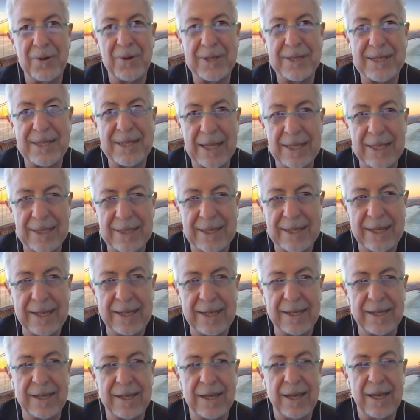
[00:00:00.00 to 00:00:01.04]

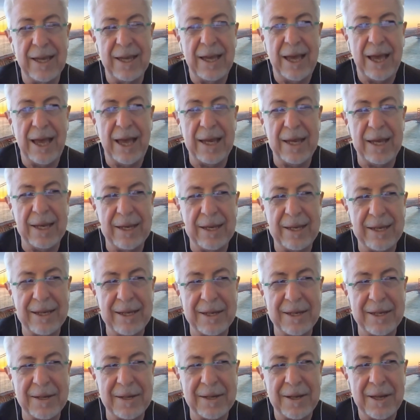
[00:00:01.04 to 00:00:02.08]
sensing and
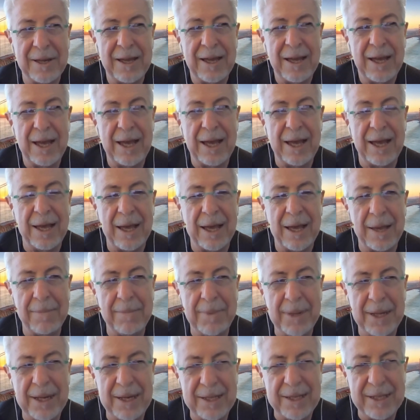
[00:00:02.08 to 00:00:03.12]

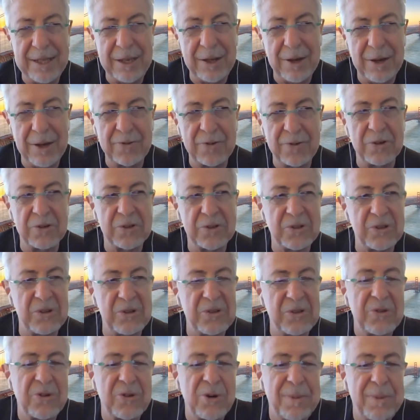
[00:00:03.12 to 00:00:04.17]
ability of
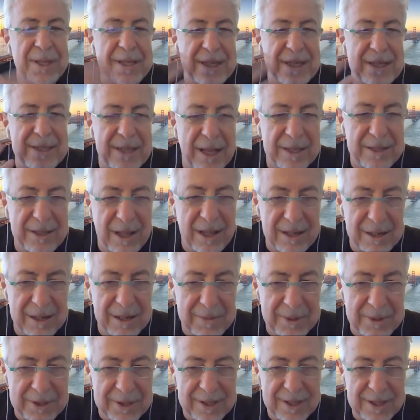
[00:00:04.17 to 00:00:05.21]
control. The robot is
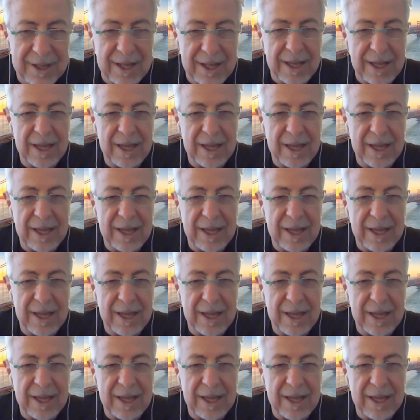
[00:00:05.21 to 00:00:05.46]
autonomous.